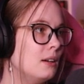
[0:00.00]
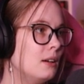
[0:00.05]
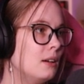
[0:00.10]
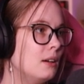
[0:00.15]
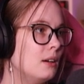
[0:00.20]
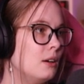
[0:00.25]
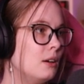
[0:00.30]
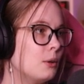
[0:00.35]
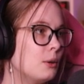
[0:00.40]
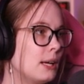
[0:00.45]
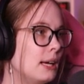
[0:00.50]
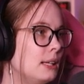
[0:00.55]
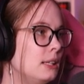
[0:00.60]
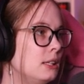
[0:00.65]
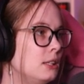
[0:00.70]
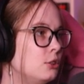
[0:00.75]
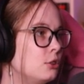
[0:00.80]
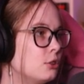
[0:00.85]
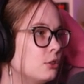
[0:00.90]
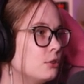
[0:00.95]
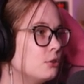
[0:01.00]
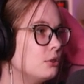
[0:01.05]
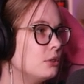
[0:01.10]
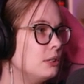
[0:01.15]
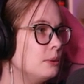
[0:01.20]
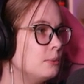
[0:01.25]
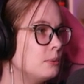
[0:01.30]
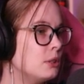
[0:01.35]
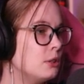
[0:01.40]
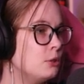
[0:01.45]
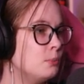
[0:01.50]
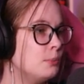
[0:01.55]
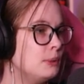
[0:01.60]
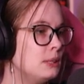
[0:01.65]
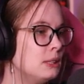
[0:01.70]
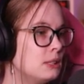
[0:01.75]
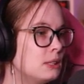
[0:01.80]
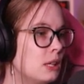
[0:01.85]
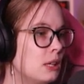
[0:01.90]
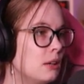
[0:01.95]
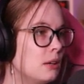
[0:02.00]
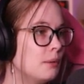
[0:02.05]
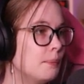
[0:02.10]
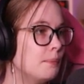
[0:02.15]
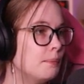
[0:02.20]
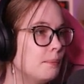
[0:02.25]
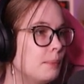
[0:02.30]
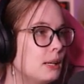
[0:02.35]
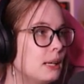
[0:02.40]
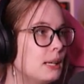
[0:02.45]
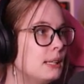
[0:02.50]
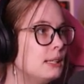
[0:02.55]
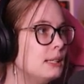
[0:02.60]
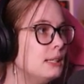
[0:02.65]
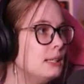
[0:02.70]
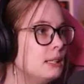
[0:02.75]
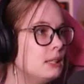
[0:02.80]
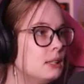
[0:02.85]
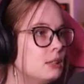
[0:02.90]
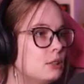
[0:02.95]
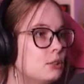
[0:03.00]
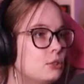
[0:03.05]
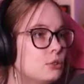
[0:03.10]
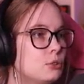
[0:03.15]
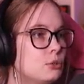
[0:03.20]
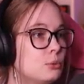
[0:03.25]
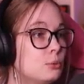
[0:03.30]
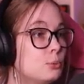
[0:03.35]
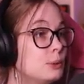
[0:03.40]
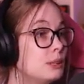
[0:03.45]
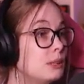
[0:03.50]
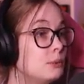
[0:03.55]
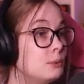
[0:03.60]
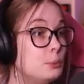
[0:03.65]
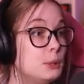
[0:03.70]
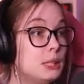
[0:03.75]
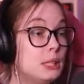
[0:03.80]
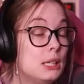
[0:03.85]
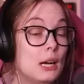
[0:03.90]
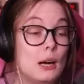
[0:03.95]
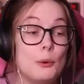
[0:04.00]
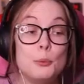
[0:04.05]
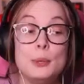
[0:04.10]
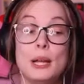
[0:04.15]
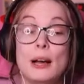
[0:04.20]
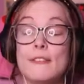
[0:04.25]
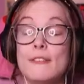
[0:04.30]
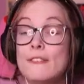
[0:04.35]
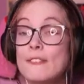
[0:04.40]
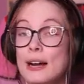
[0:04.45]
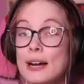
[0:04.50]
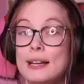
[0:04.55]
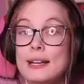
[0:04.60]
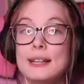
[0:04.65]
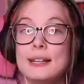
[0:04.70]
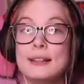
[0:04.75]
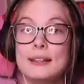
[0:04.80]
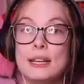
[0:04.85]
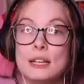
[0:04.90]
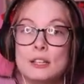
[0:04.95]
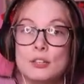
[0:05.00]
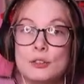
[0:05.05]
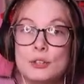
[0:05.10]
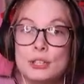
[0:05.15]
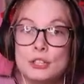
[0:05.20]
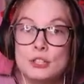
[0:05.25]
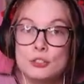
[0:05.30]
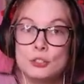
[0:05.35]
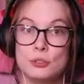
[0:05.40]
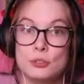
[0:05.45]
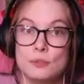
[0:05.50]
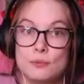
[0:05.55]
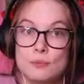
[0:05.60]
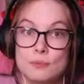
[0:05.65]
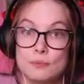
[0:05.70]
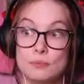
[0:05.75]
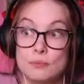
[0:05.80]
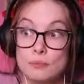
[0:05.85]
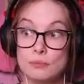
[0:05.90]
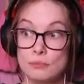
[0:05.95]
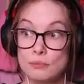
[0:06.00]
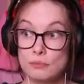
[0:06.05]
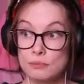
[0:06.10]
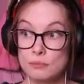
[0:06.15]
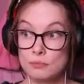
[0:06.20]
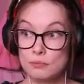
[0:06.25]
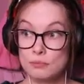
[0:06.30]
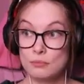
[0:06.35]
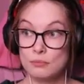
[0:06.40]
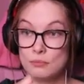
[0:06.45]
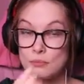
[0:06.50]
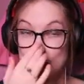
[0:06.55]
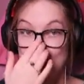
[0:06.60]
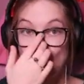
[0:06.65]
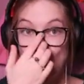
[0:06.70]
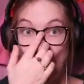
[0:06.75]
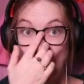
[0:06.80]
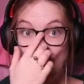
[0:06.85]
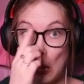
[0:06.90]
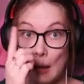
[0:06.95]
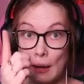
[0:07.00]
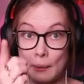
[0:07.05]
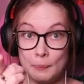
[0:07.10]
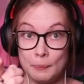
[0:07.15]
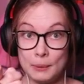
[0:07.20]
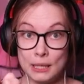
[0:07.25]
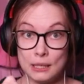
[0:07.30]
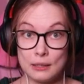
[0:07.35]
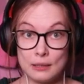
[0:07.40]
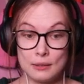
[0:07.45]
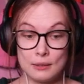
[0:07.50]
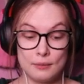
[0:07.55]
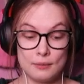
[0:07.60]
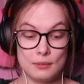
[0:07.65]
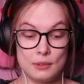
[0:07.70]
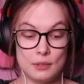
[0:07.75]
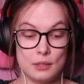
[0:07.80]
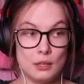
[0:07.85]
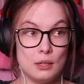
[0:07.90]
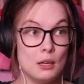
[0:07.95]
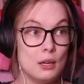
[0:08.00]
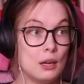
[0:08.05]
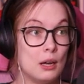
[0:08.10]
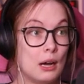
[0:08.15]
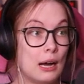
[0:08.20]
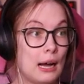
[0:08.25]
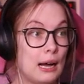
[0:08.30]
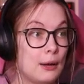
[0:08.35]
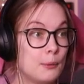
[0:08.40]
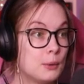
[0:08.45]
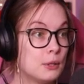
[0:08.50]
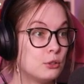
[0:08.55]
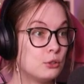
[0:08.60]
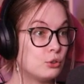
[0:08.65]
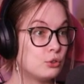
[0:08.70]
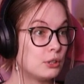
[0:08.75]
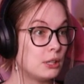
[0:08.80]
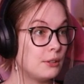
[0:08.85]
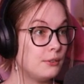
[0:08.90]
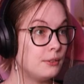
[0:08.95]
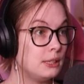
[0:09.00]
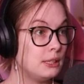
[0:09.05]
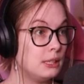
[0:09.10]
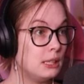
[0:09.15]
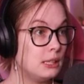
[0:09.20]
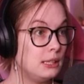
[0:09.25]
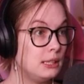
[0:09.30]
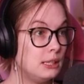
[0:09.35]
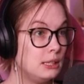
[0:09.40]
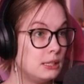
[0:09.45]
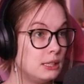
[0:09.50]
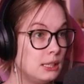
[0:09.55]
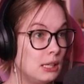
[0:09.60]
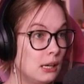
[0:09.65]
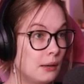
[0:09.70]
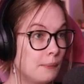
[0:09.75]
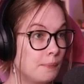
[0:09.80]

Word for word: Okay, I need to go to Limsa Lominsa, but I needed to... We are finding that crystal. I mean it. I want to travel here easier.